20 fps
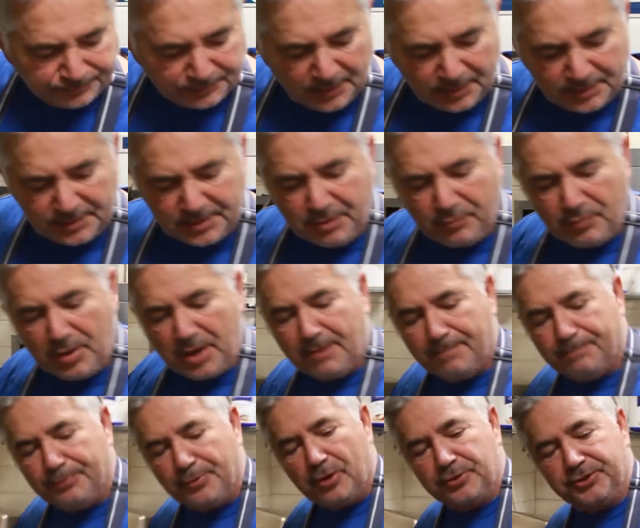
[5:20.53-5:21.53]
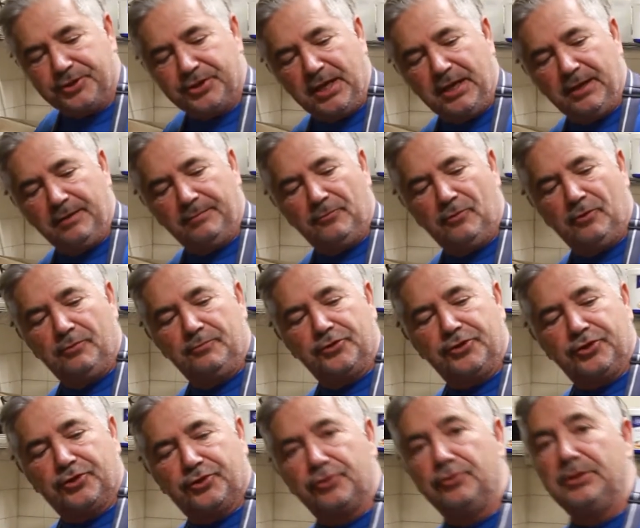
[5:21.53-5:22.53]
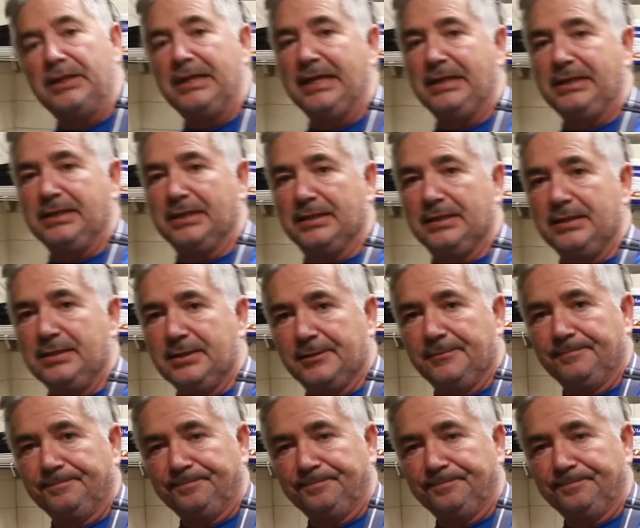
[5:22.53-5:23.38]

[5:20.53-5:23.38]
See, we're approaching almost 2 liters